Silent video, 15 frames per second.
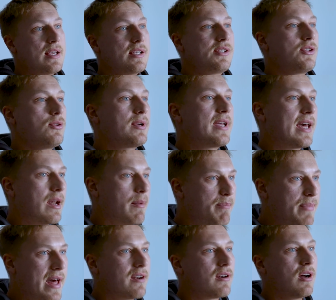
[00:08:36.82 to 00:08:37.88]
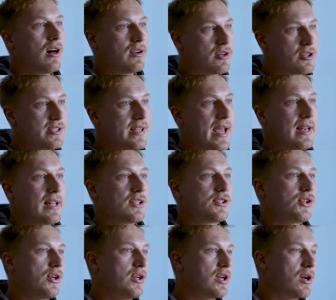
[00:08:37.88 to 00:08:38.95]
is to get a better
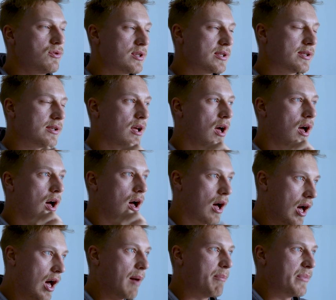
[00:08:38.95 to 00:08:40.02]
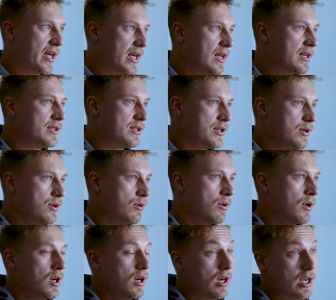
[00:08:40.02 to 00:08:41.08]
understanding. So you don't just hop
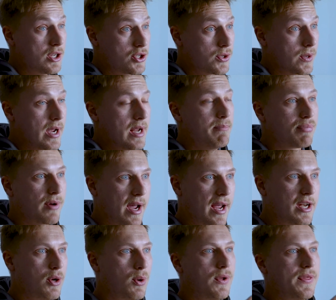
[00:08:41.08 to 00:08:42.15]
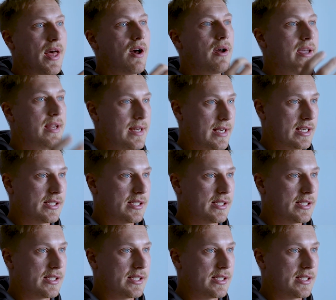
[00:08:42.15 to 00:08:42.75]
into a trade brand new without any